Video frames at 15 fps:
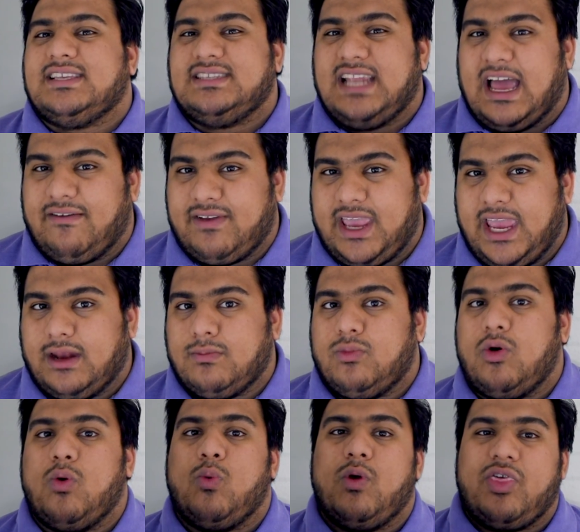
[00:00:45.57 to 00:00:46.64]
is
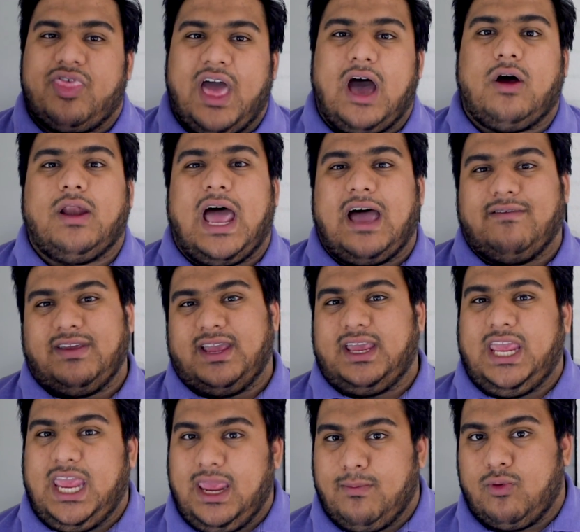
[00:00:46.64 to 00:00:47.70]
navigatable without having a
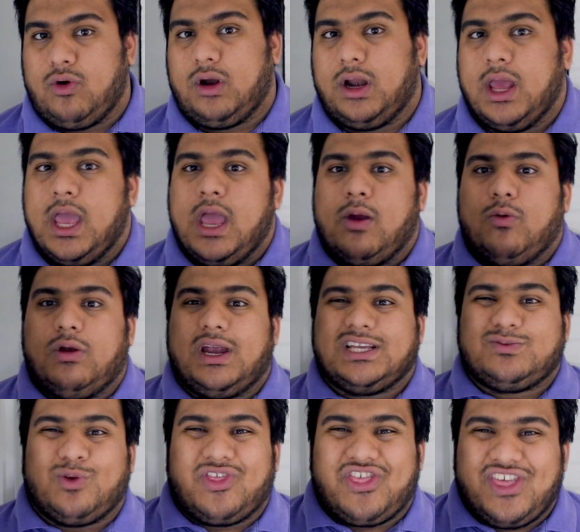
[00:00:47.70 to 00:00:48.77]
keyboard,
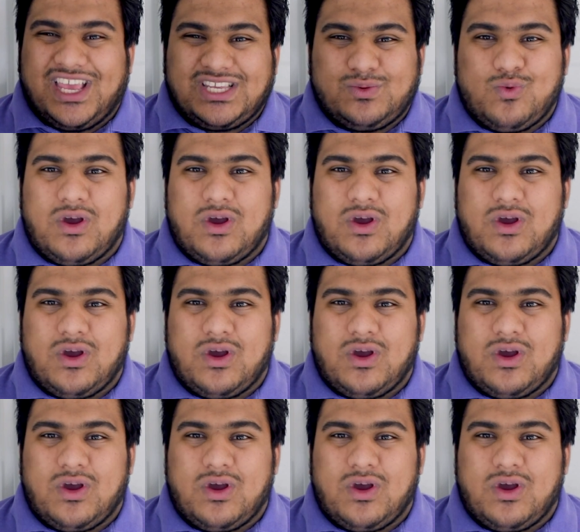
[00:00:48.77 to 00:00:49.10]
whereas with this